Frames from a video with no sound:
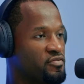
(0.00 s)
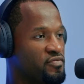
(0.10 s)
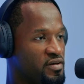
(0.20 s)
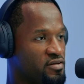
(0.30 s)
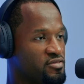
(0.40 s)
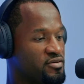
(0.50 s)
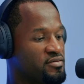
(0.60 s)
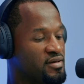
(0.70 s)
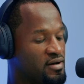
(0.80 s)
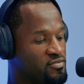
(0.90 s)
fears, your
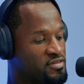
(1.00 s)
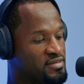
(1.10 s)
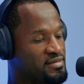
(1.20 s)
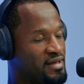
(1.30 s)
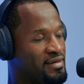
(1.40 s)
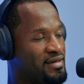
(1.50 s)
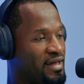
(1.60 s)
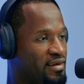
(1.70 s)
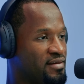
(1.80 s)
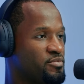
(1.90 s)
doubts, and
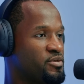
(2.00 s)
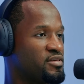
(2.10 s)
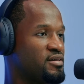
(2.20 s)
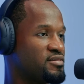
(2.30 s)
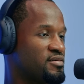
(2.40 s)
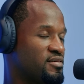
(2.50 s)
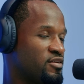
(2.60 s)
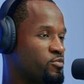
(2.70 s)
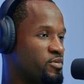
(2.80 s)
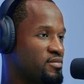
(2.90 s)
any limitations
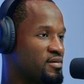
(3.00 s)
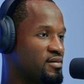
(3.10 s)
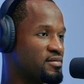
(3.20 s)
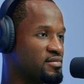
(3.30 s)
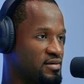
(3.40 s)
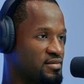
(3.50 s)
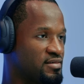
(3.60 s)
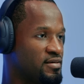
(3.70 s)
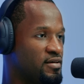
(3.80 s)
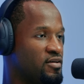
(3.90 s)
that you may think
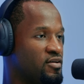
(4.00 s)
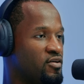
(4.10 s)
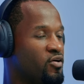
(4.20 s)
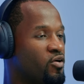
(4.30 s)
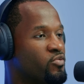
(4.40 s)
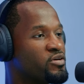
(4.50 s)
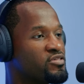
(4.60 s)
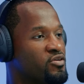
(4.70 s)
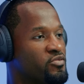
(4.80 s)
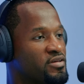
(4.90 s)
exist.
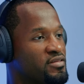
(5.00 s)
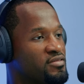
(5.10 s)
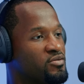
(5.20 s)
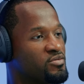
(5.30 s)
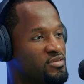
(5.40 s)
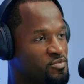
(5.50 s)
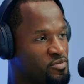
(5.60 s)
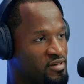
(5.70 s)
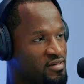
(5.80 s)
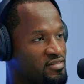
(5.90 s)
Always knowing that those
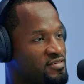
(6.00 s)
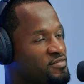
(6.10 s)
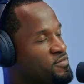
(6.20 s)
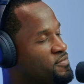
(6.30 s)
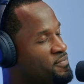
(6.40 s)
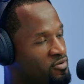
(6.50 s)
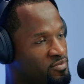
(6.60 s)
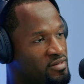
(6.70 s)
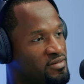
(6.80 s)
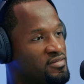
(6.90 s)
limitations
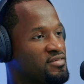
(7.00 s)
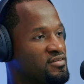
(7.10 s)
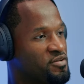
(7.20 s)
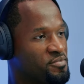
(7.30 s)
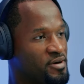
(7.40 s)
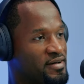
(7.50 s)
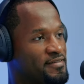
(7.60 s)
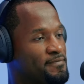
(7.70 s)
only exist in your mind.